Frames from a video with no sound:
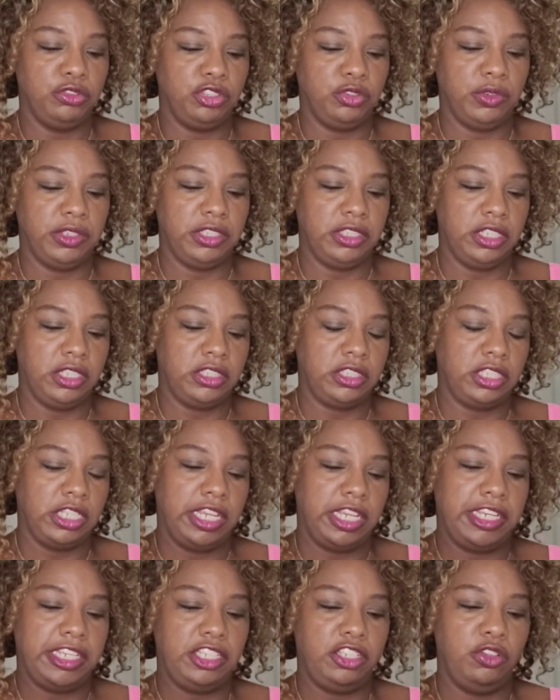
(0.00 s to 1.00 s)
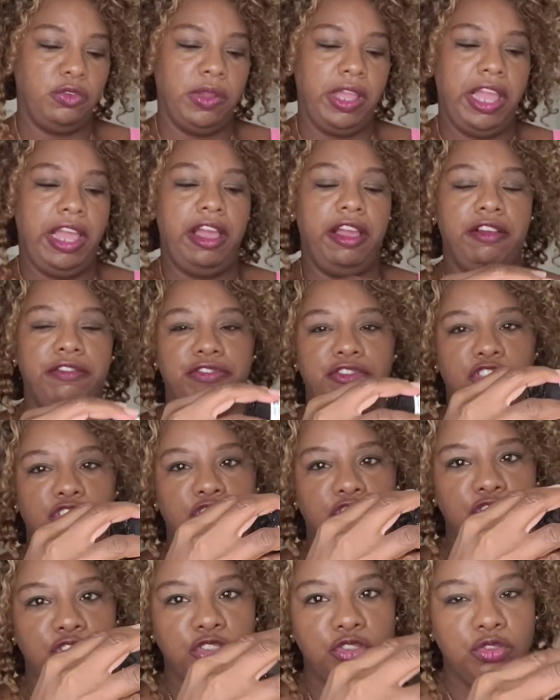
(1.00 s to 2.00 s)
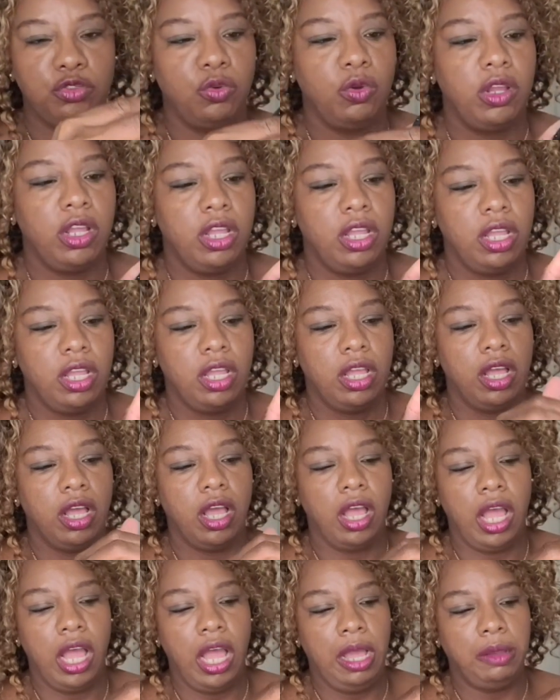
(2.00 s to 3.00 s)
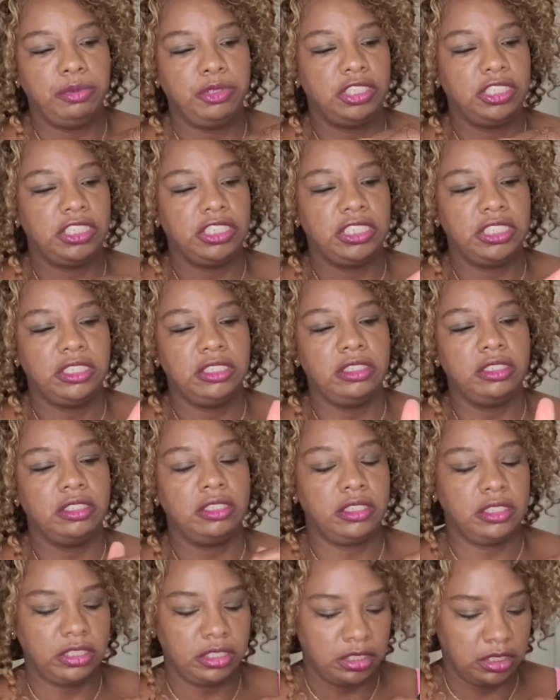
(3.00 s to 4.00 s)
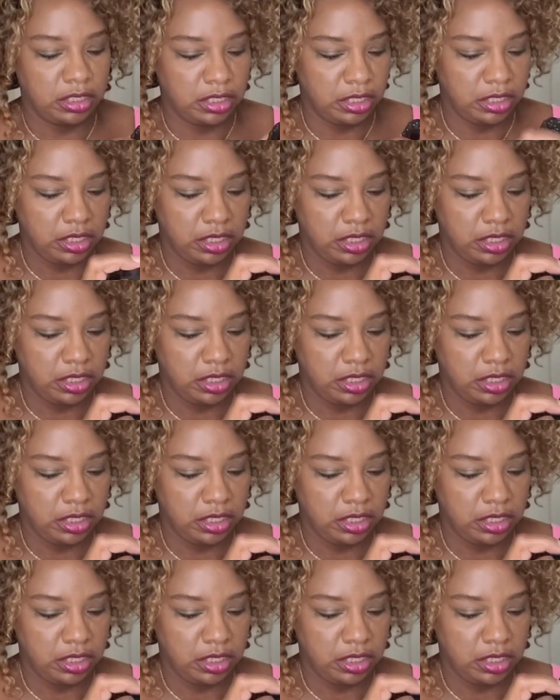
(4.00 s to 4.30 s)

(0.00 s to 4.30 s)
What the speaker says: So it looks like you have 2 options